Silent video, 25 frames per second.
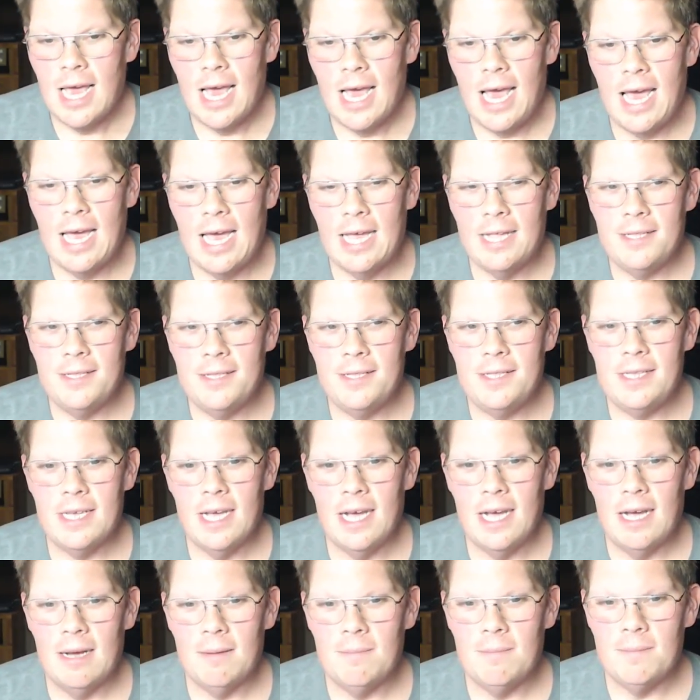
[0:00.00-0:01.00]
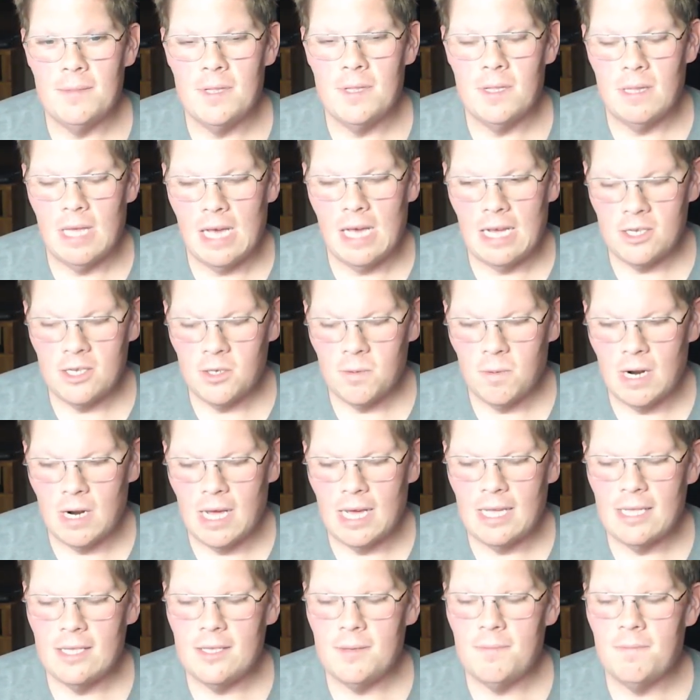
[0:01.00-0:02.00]
And um, the last one
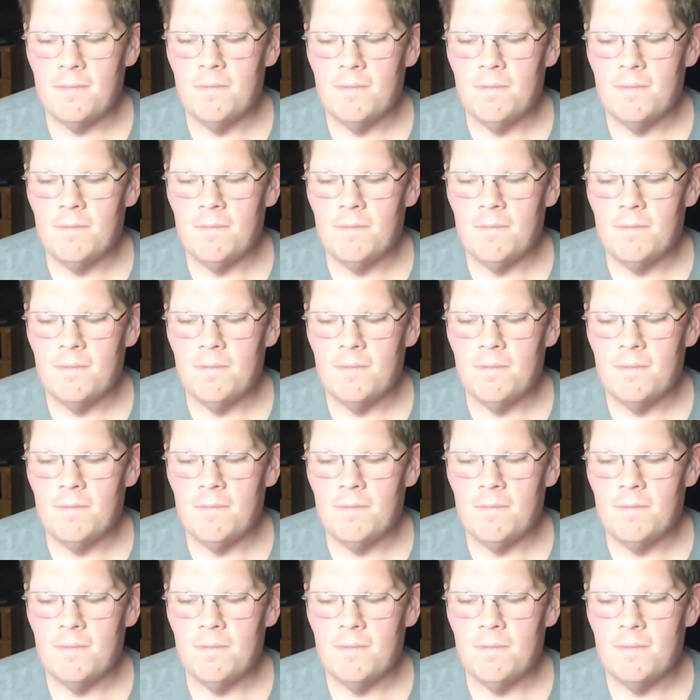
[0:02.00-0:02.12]
I